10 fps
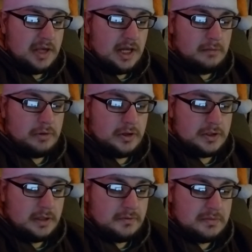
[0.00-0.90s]
held
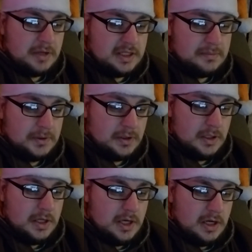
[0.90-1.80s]
partially responsible
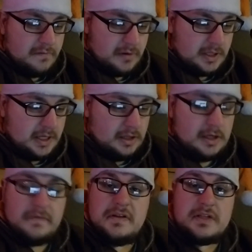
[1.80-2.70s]
for the killing
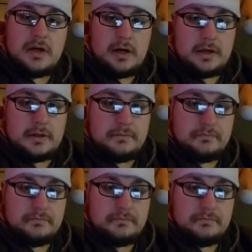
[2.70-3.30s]
of his daughter.